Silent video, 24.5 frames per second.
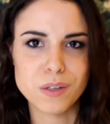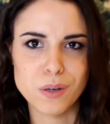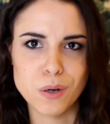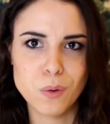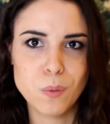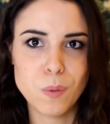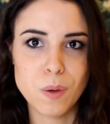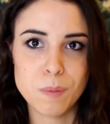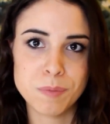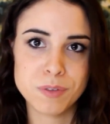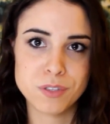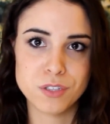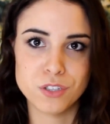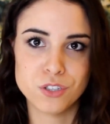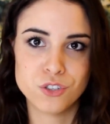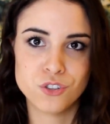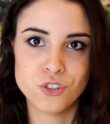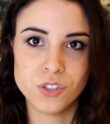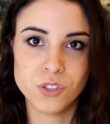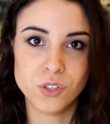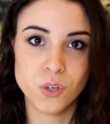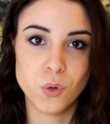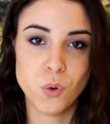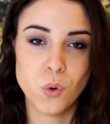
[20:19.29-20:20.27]
oh, I must have
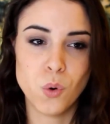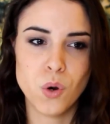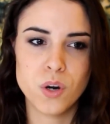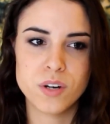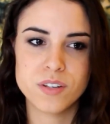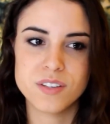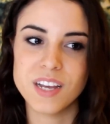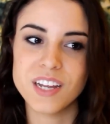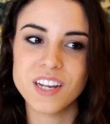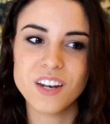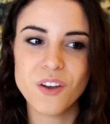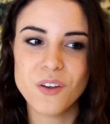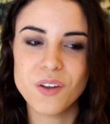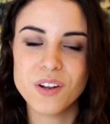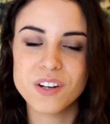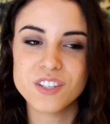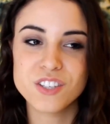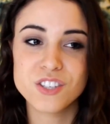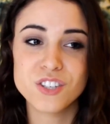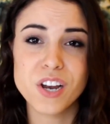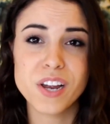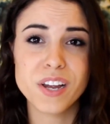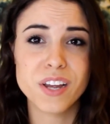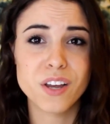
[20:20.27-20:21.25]
struck a chord. It's like, no, you didn't
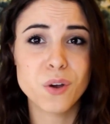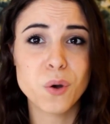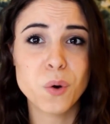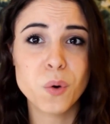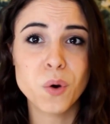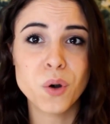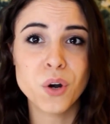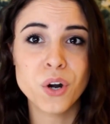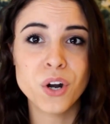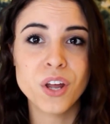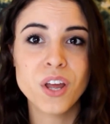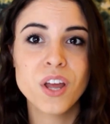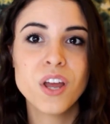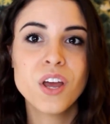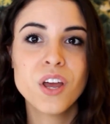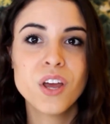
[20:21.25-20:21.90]
strike a chord.